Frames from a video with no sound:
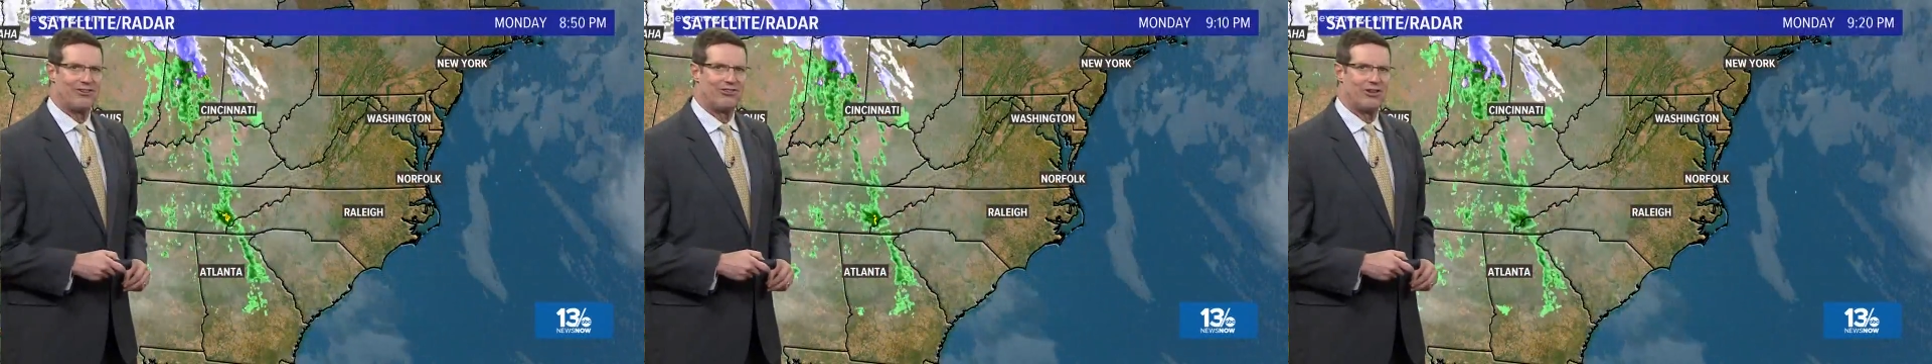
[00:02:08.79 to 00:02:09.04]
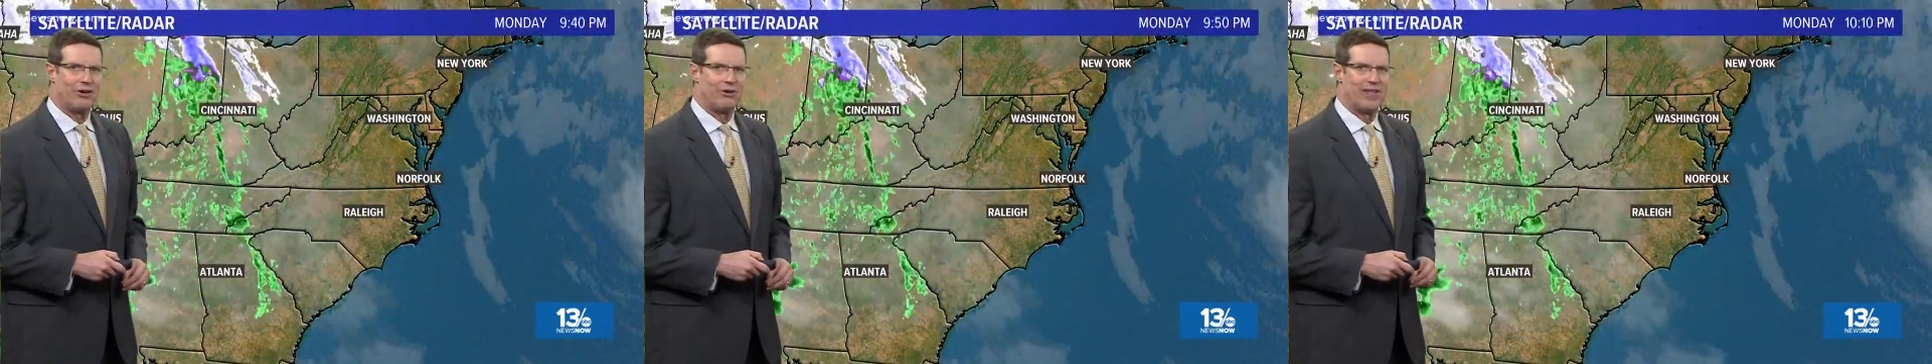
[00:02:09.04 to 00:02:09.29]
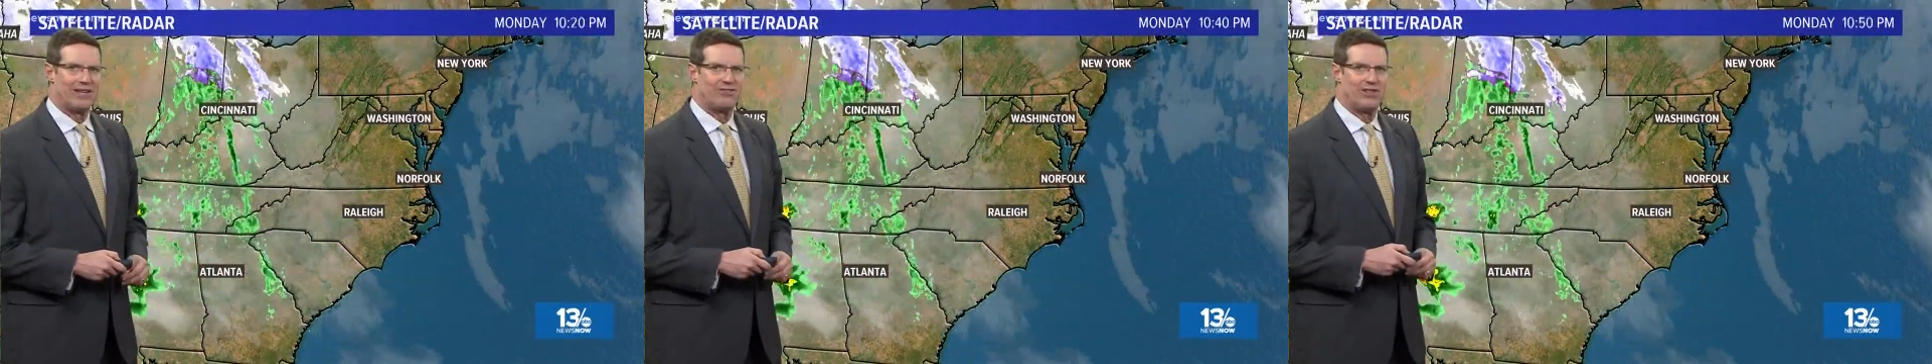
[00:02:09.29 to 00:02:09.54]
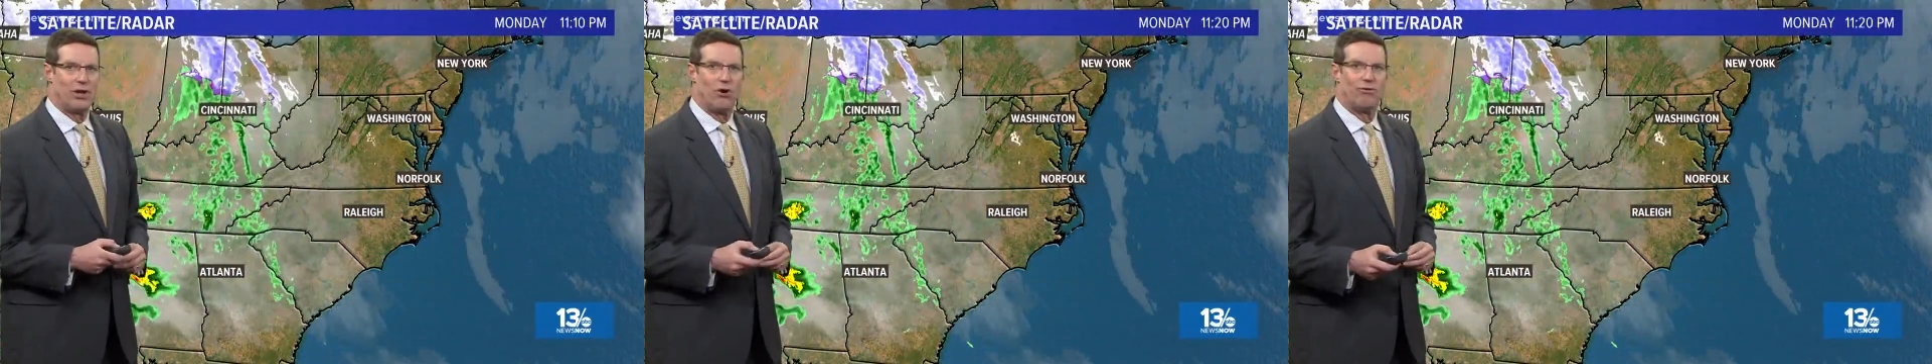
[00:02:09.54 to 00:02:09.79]
So that's
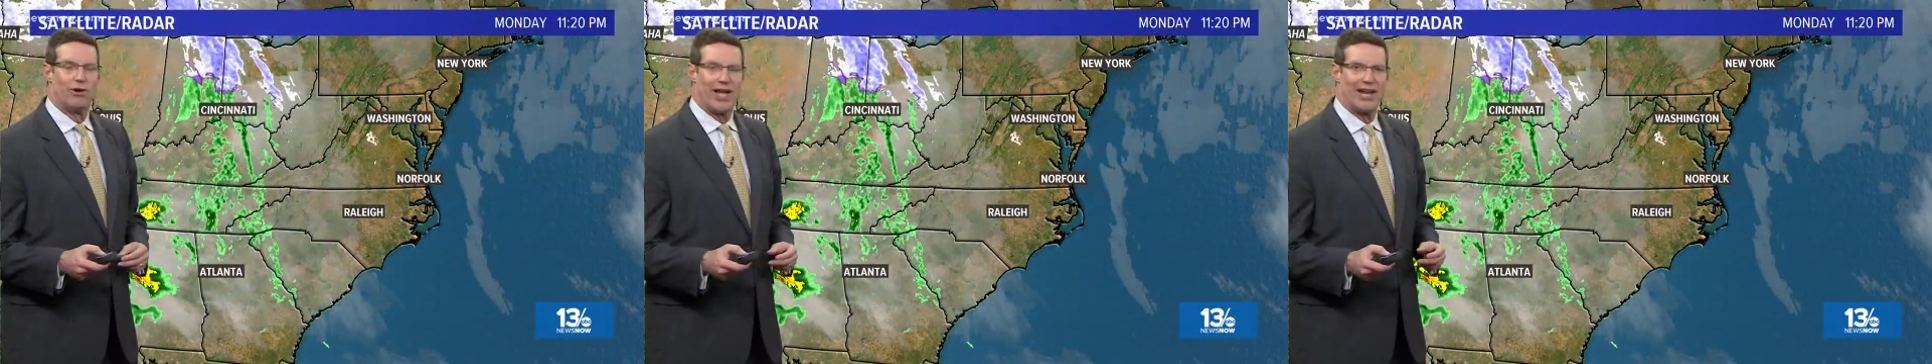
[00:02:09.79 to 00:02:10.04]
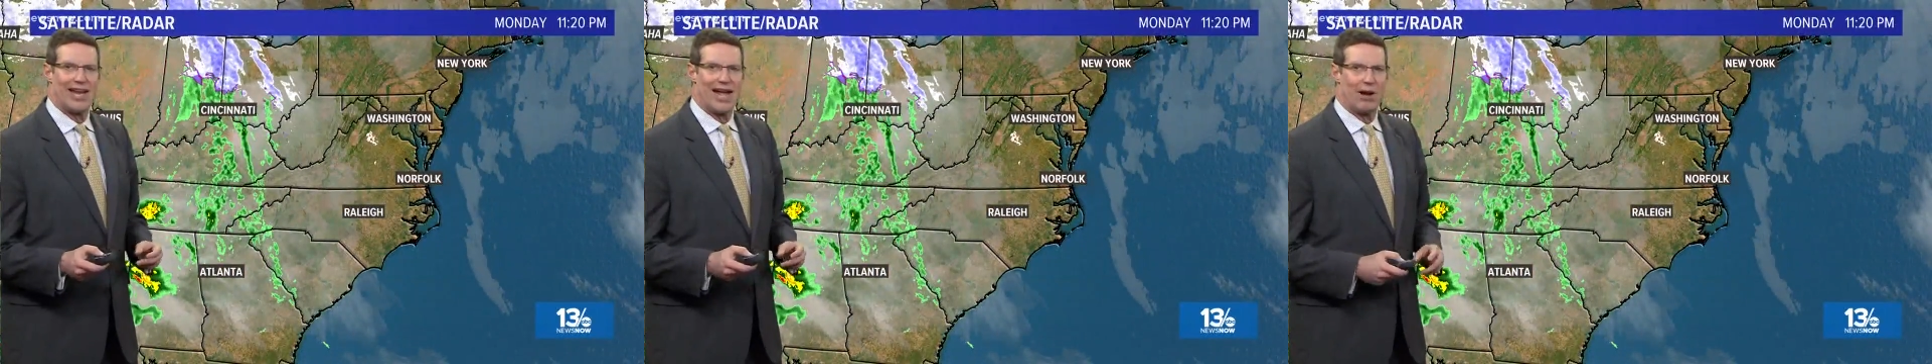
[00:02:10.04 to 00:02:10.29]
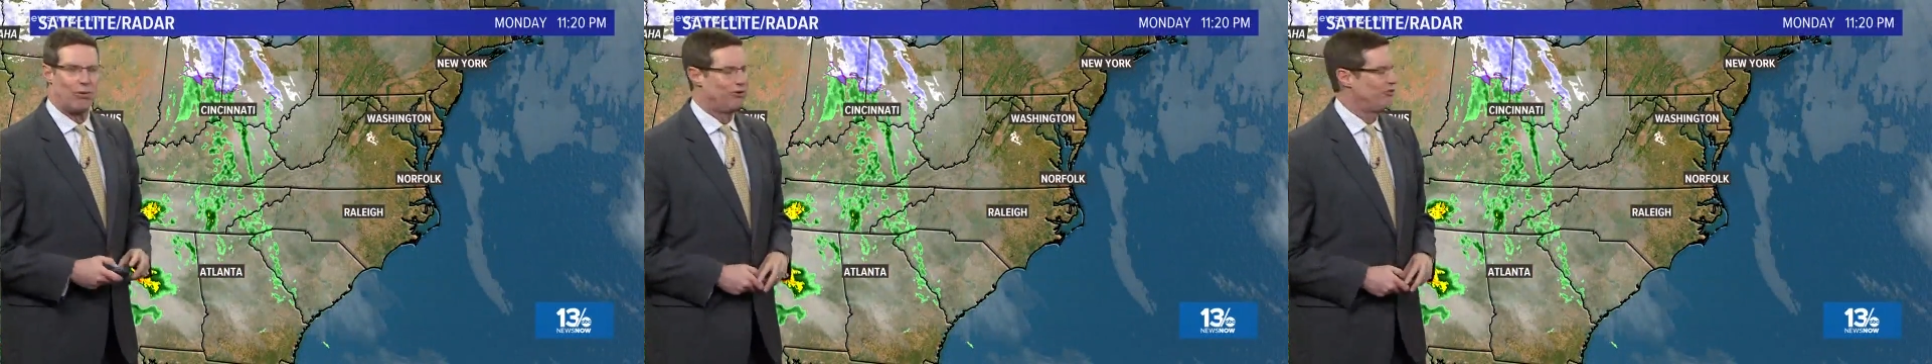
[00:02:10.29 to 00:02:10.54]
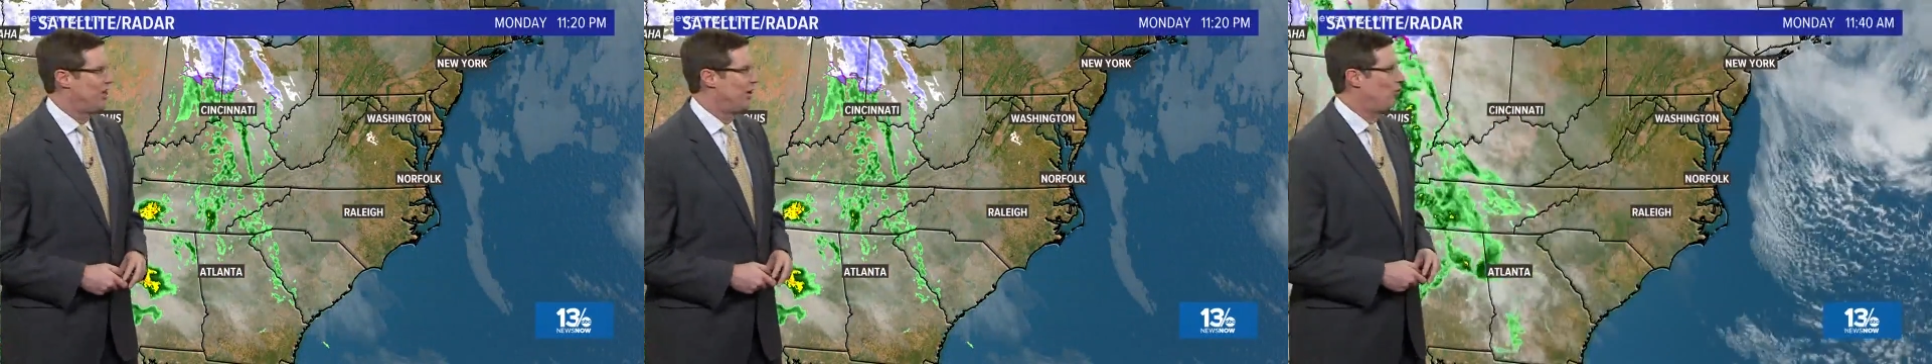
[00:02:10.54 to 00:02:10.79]
the overnight
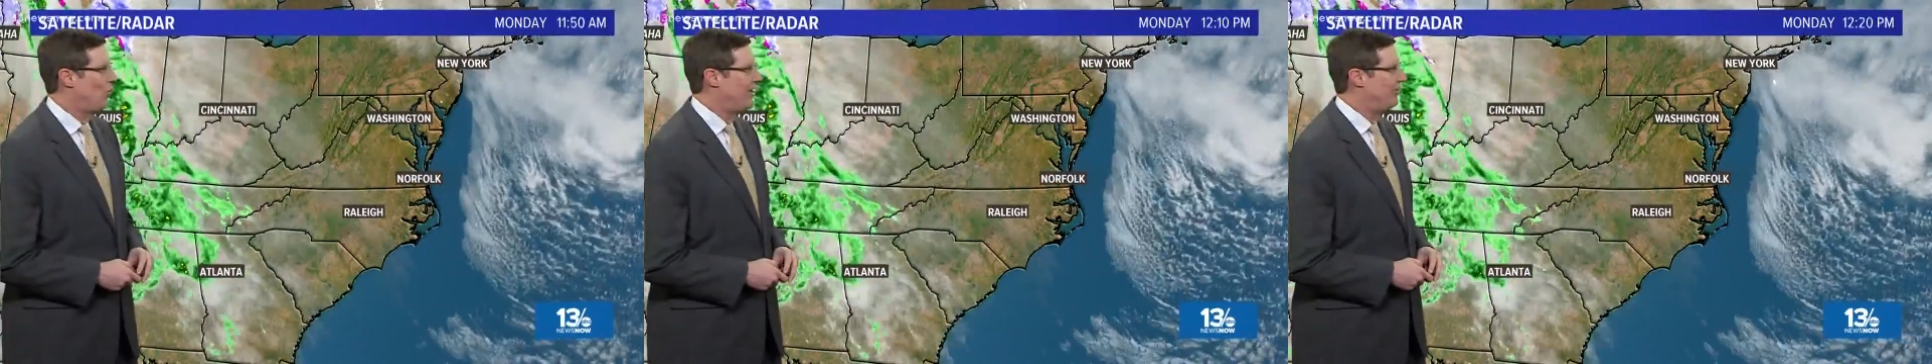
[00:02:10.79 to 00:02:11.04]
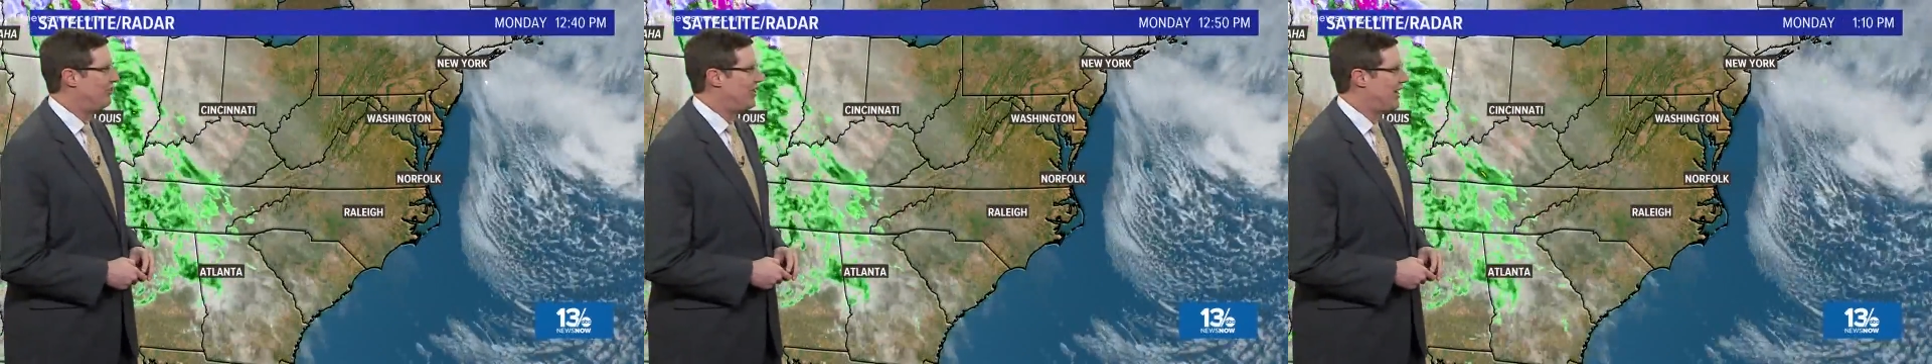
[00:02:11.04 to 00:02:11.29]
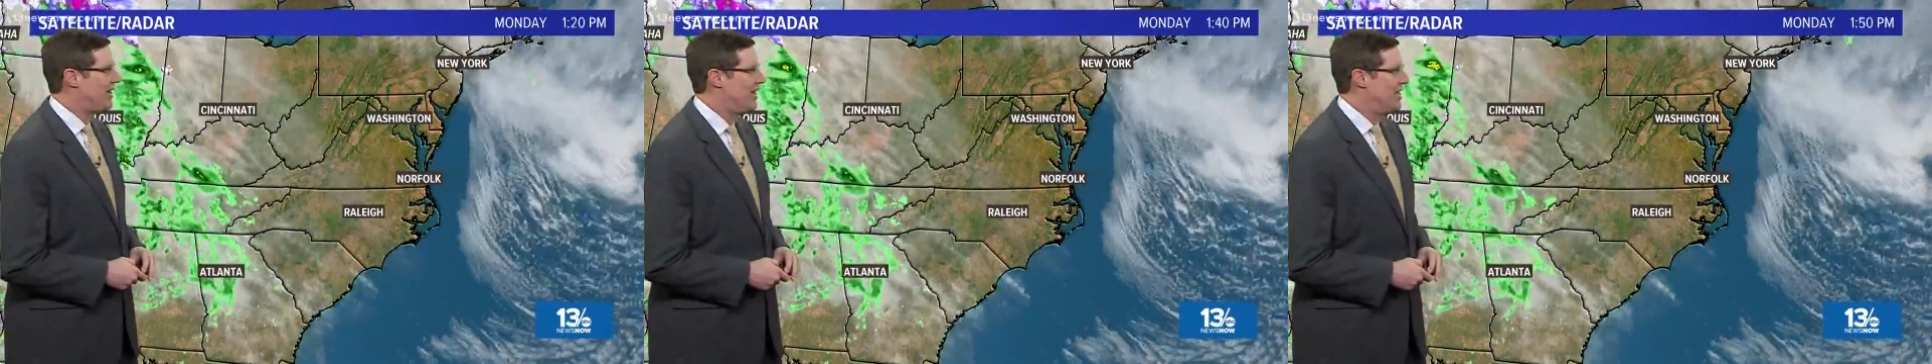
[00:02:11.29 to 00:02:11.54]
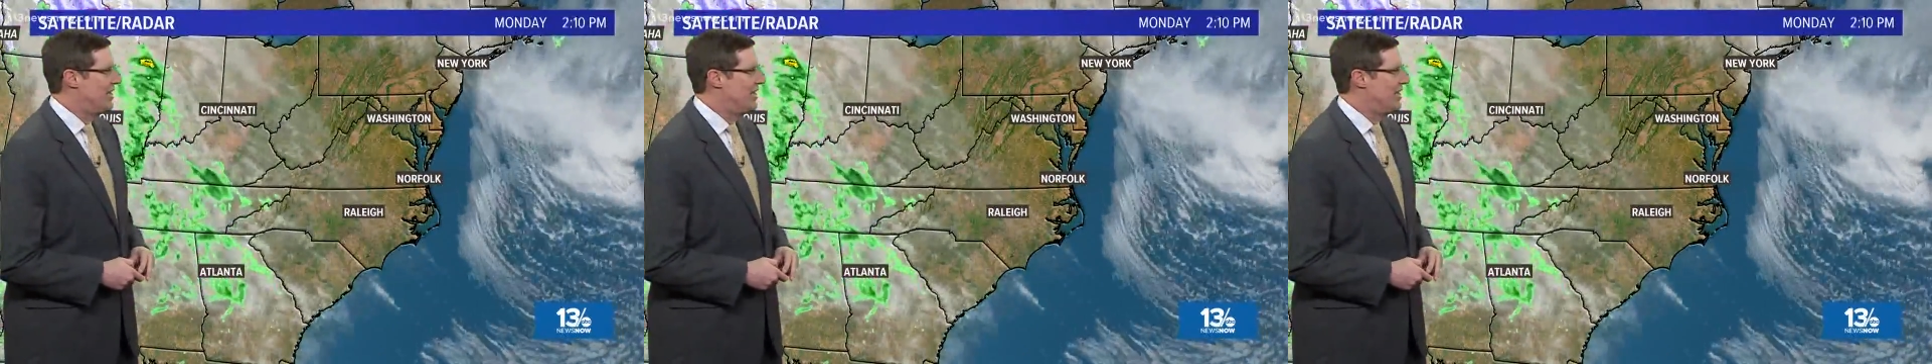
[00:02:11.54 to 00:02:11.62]
hours on Wednesday.